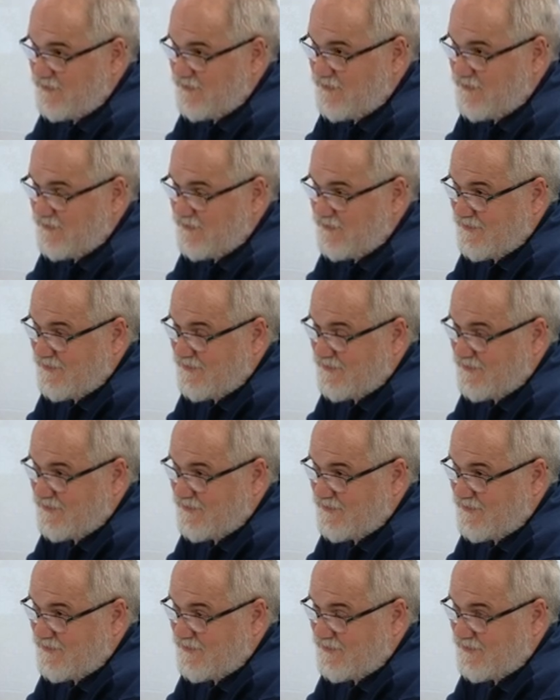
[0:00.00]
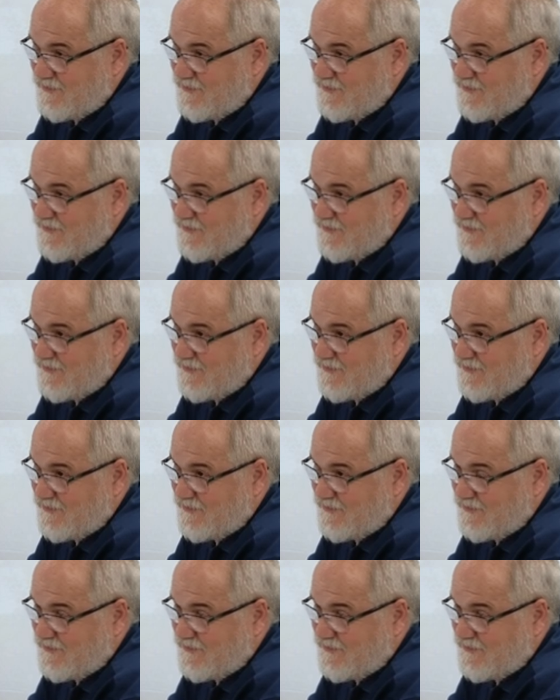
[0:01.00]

[no speech]